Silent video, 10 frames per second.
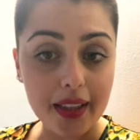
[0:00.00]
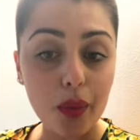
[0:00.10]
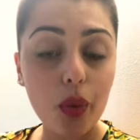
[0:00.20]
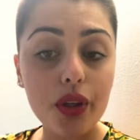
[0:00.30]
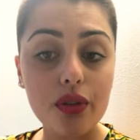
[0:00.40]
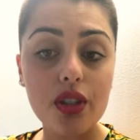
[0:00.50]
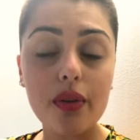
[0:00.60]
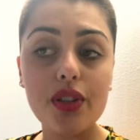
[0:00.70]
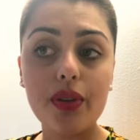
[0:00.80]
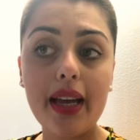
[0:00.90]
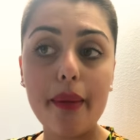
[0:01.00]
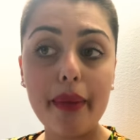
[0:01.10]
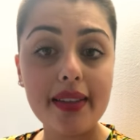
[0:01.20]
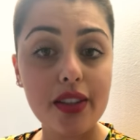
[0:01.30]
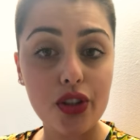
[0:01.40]
And then what you'll do is you'll get a
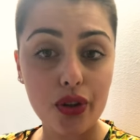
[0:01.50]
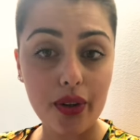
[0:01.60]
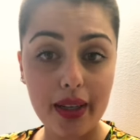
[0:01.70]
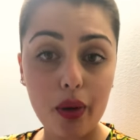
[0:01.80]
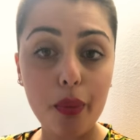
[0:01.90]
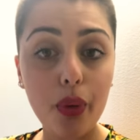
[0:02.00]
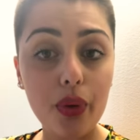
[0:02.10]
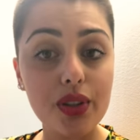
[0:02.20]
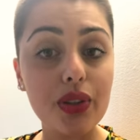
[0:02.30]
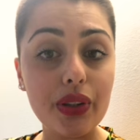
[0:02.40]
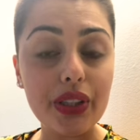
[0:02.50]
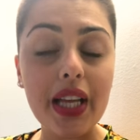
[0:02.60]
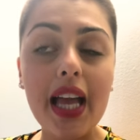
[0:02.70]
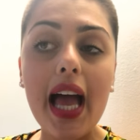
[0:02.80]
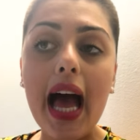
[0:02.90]
message on your little portal,
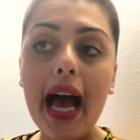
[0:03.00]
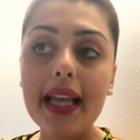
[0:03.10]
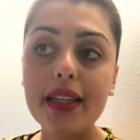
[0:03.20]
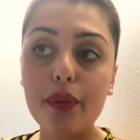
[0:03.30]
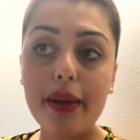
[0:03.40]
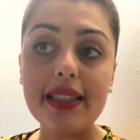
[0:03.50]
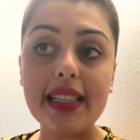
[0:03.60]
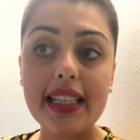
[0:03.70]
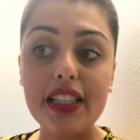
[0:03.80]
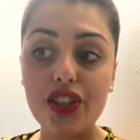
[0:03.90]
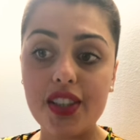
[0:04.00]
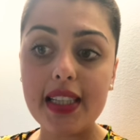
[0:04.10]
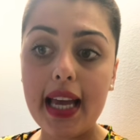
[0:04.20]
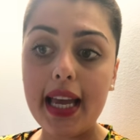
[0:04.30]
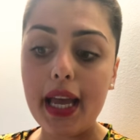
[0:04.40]
and it will basically
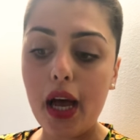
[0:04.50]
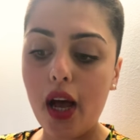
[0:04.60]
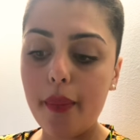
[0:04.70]
just say,